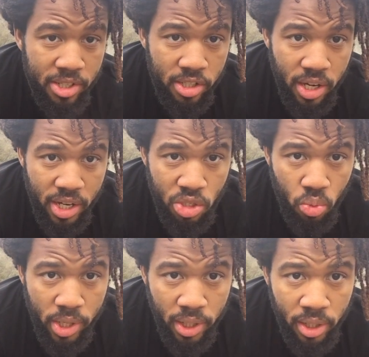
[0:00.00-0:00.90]
a side
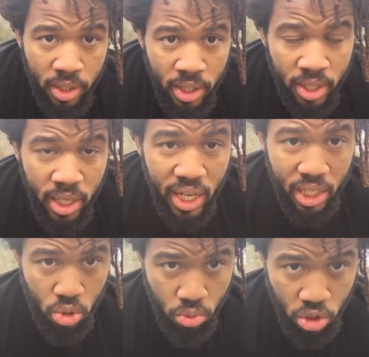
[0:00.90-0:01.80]
swing
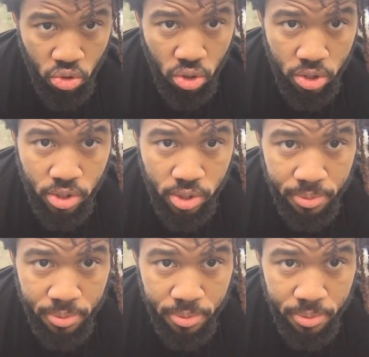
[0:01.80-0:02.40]
into a cross.